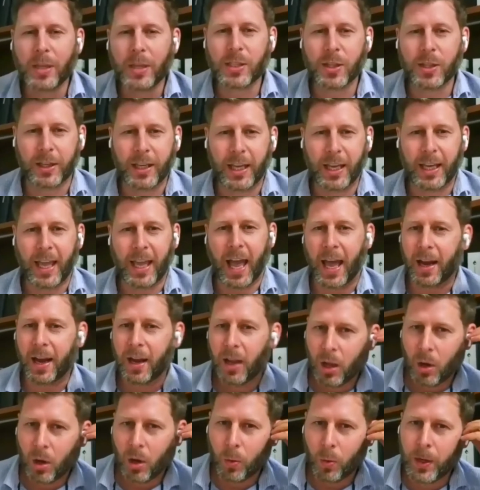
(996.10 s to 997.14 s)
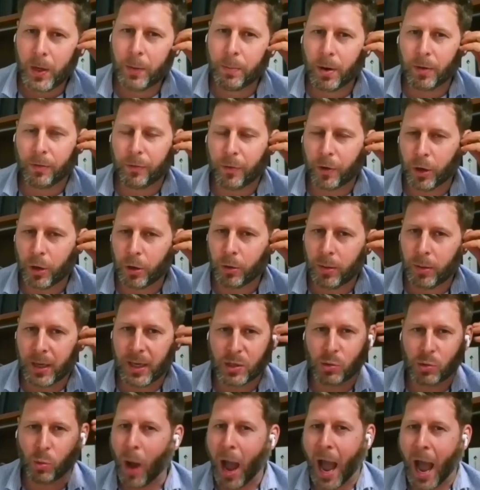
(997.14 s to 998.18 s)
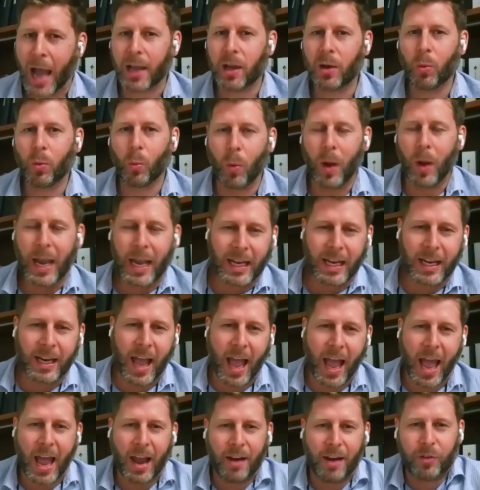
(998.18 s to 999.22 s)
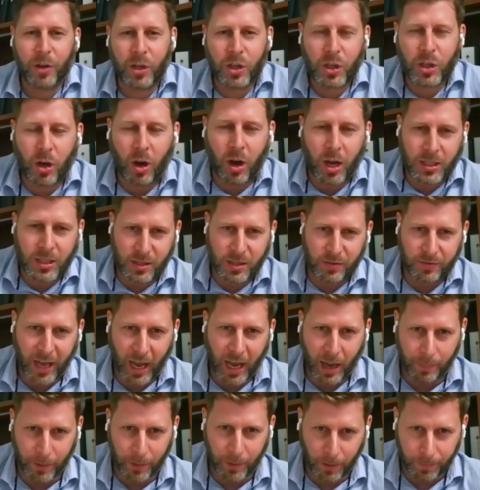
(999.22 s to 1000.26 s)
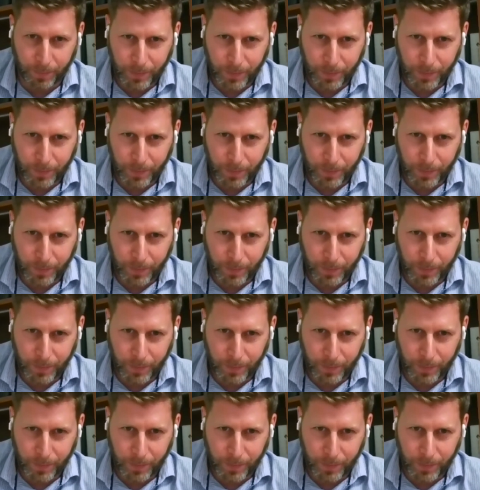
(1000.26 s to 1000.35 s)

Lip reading: looking at, we refer to it as WACC, weighted average cost of capital.